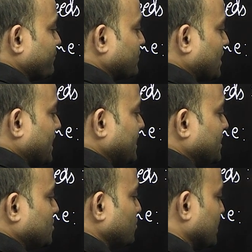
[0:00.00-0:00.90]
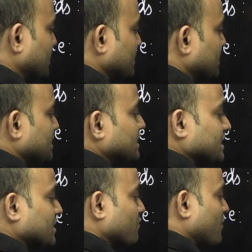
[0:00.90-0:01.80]
into T
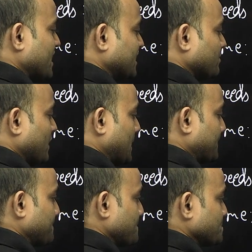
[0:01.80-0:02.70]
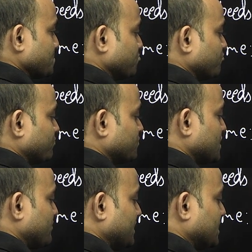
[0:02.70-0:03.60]
divided by
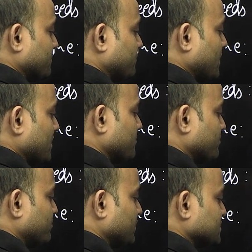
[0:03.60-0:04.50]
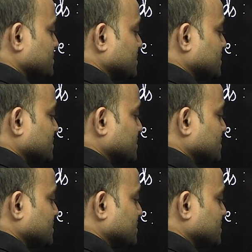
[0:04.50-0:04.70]
75 plus